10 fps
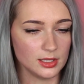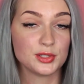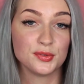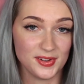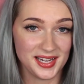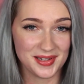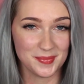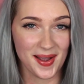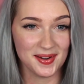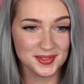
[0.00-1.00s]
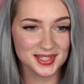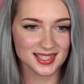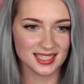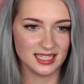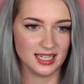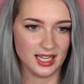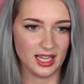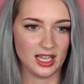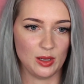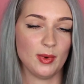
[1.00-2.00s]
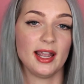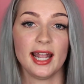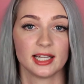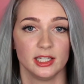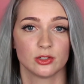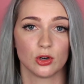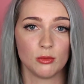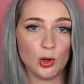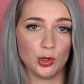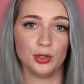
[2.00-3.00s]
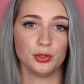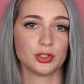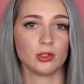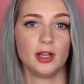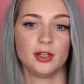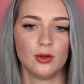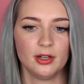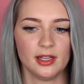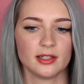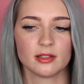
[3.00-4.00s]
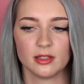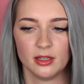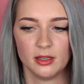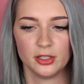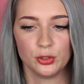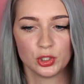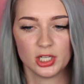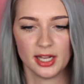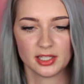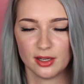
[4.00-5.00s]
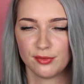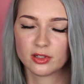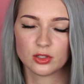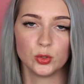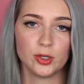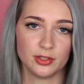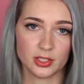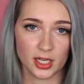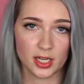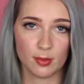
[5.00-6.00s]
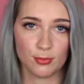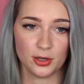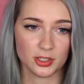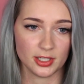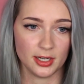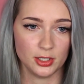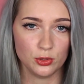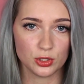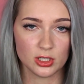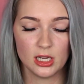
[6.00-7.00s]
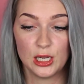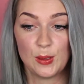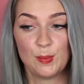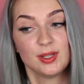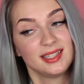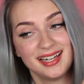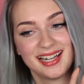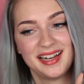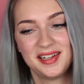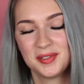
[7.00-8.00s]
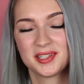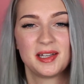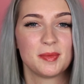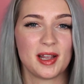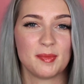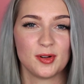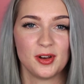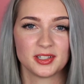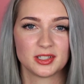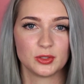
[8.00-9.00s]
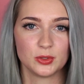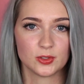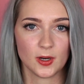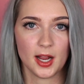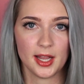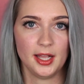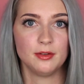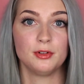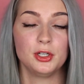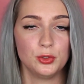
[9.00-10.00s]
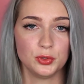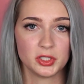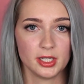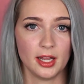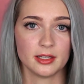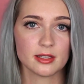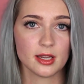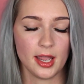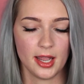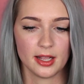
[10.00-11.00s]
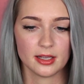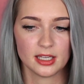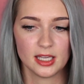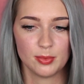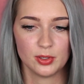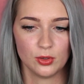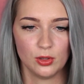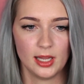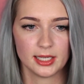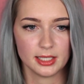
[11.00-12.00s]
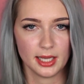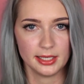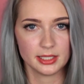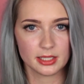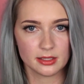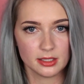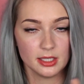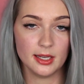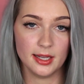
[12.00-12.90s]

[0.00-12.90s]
to think about. Uh, my acne is hormonal, so I know that usually has nothing to do with the skincare products that I use. But then again, I use skincare products to try and reduce that and keep it all like nice